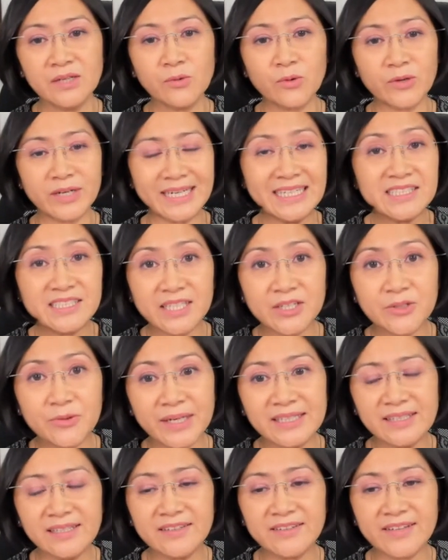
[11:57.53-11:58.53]
we're
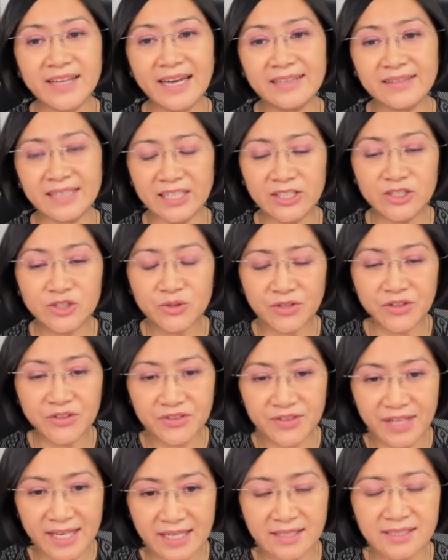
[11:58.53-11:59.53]
integrating that into the
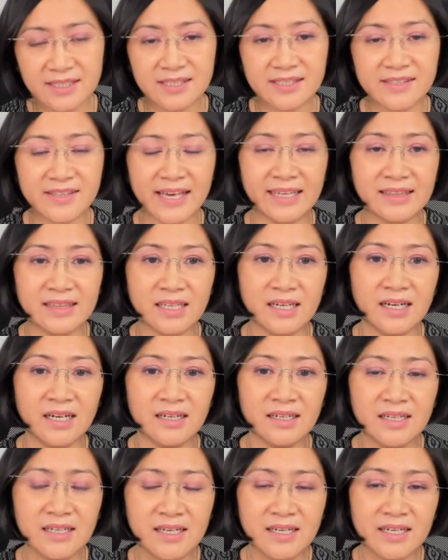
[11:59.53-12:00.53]
things that uh,